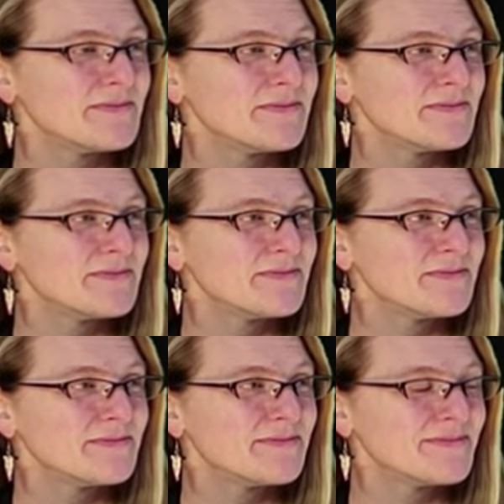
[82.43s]

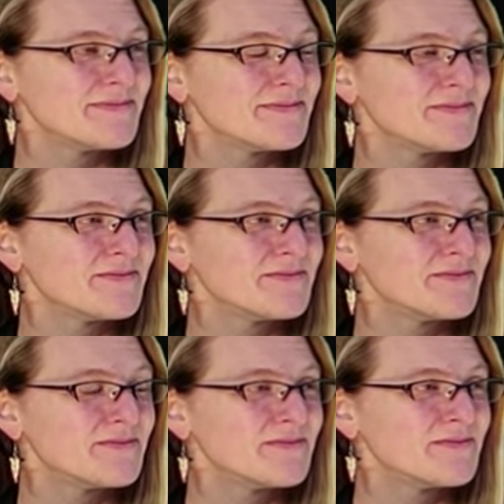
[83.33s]

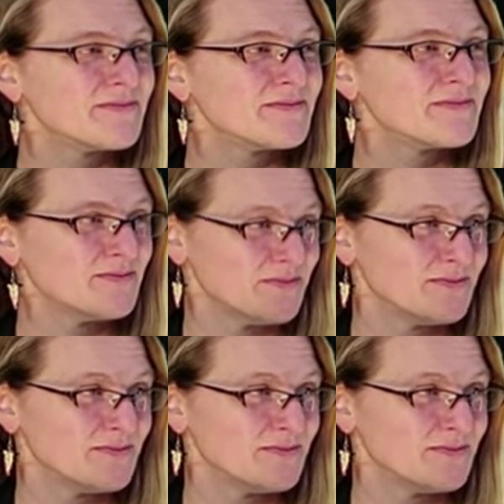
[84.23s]
The person shown says nothing.